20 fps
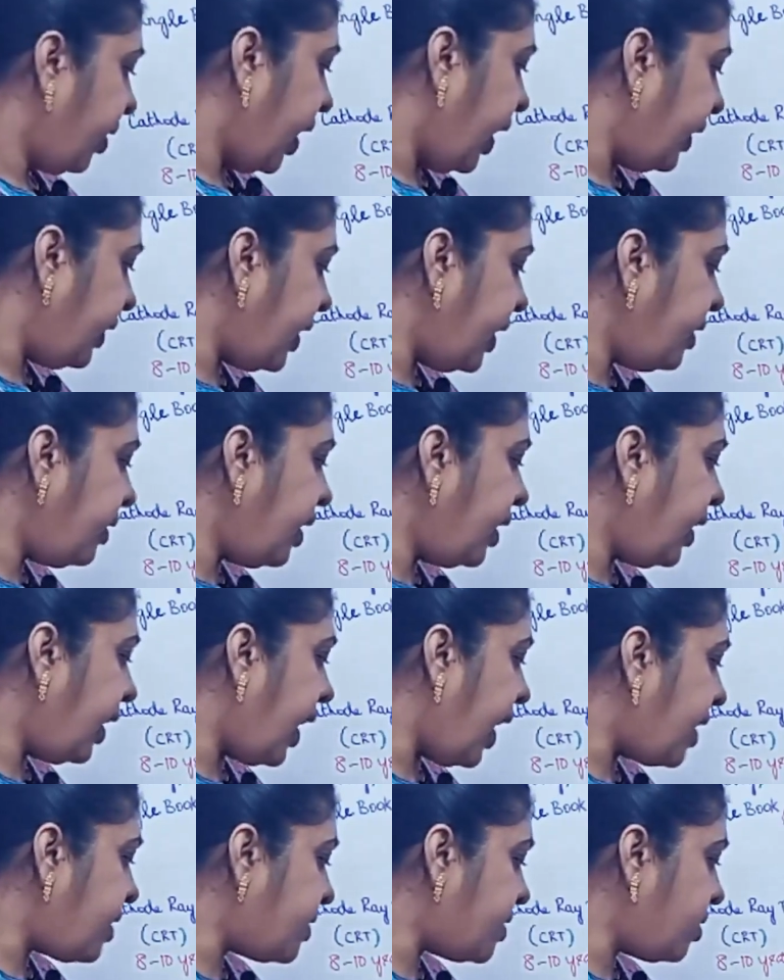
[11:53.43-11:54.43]
And then the
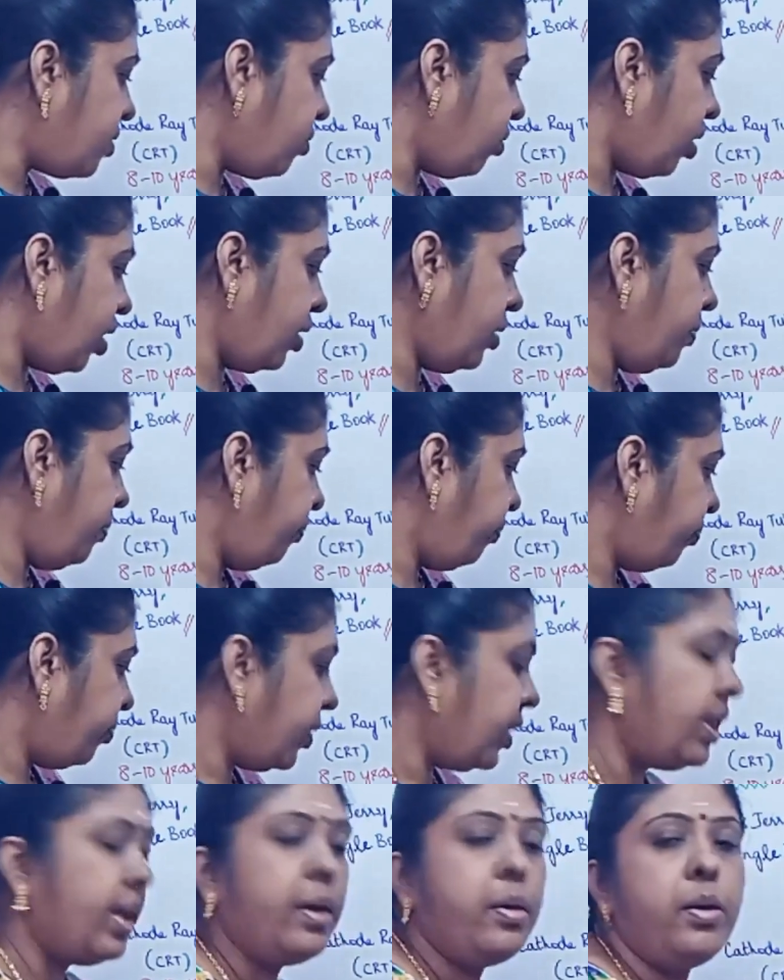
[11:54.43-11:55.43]
last one,
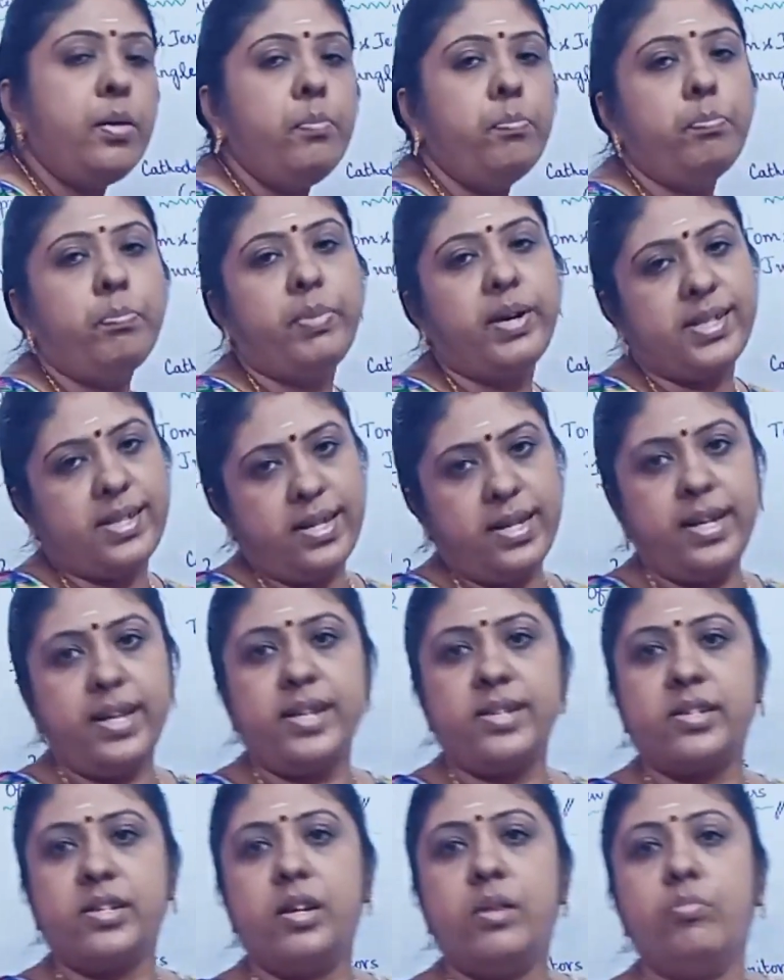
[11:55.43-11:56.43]
the
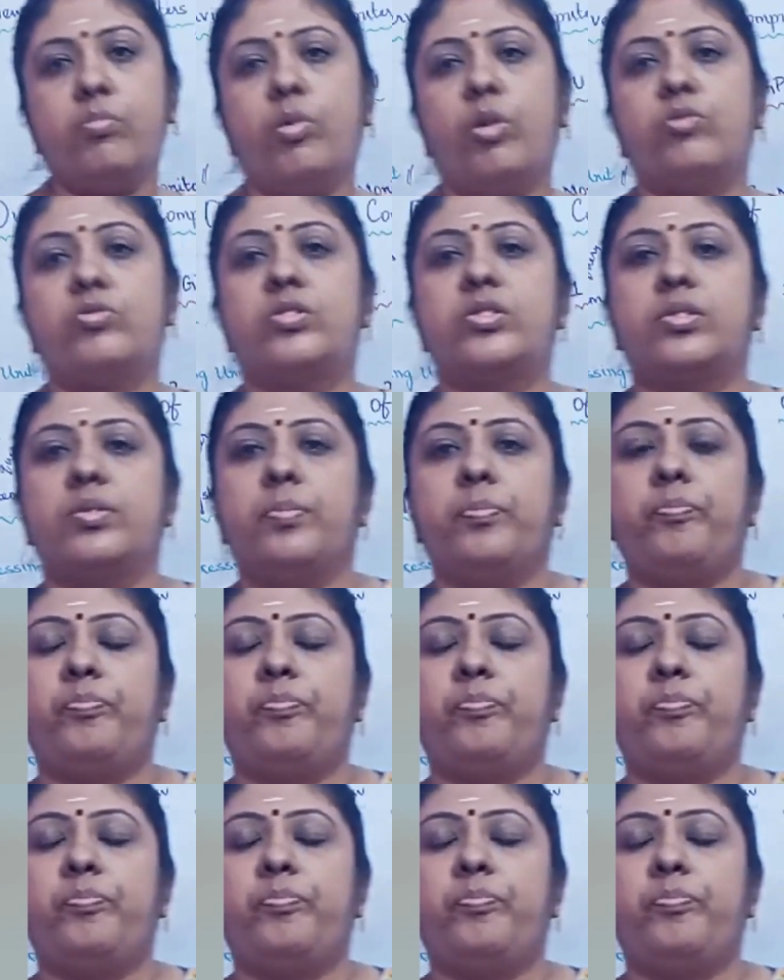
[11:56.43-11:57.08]
presentation mouse.